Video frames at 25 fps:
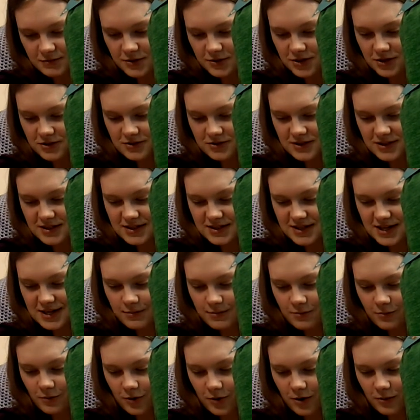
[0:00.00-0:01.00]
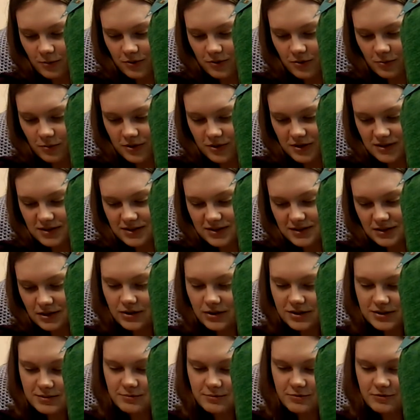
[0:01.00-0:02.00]
but you need to keep warm with one of these
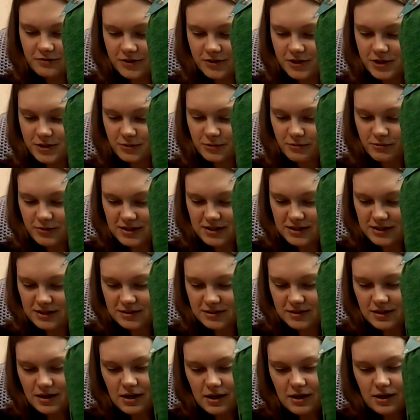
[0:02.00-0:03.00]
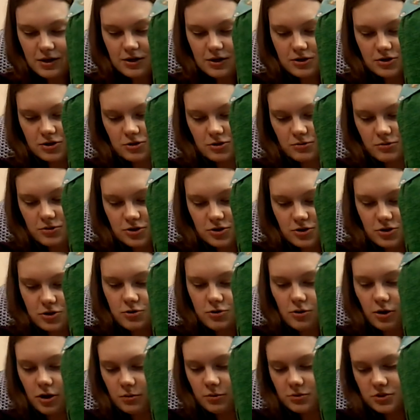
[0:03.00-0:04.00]
awesome reversible beanies. So there was
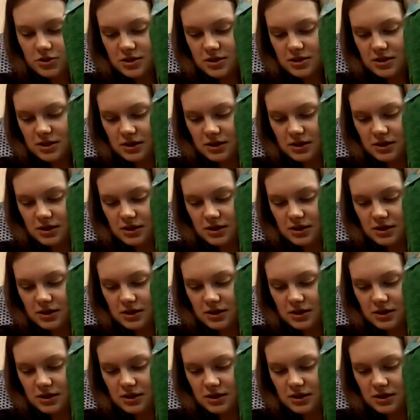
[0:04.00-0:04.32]
two options